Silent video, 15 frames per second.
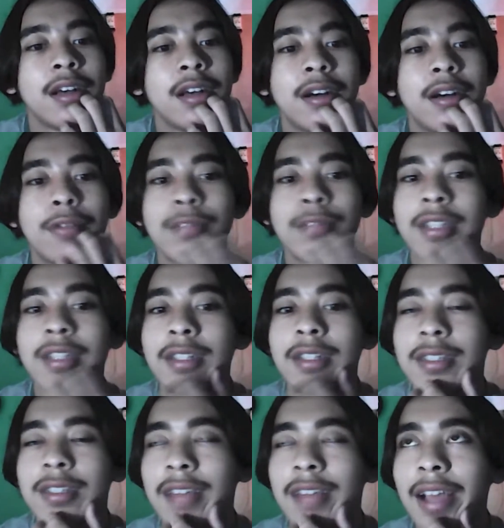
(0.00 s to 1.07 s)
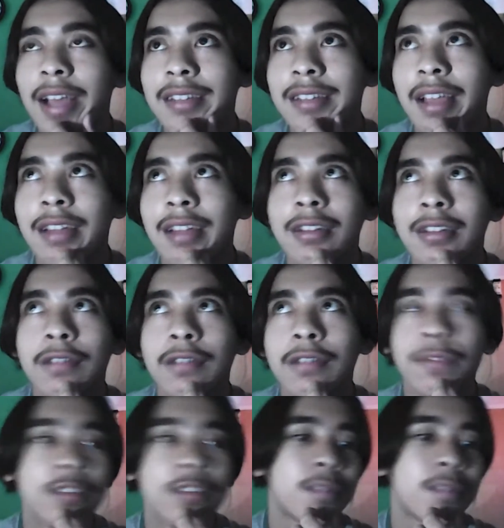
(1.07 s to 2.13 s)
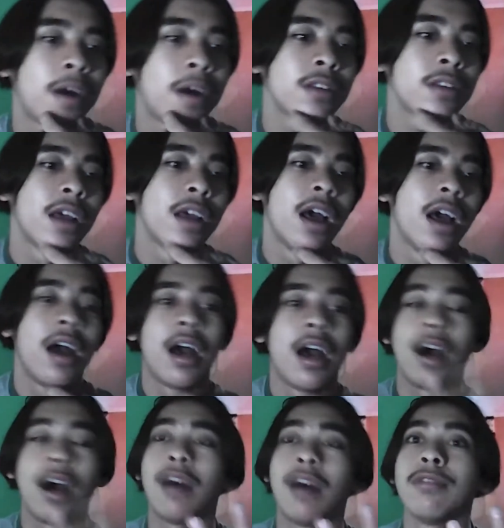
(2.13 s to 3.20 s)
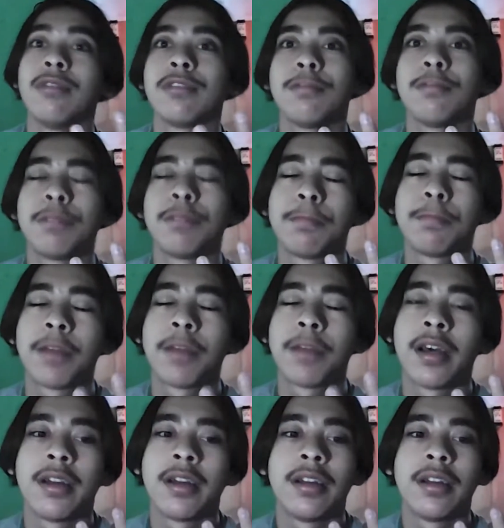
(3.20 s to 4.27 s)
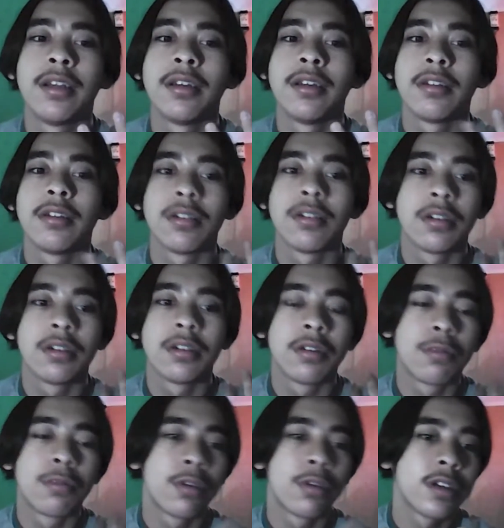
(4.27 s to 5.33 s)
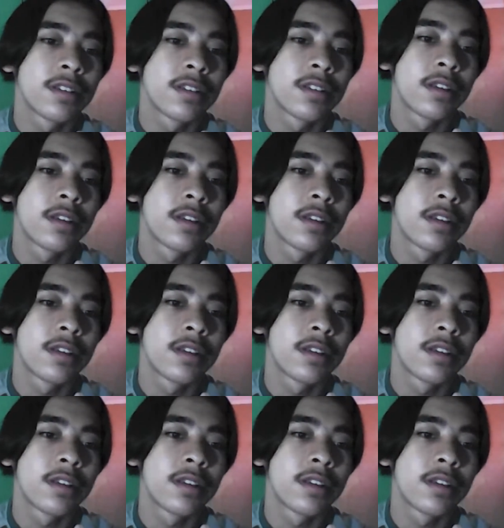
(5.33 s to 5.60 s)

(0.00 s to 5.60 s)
reading the text and confused about how to prepare the words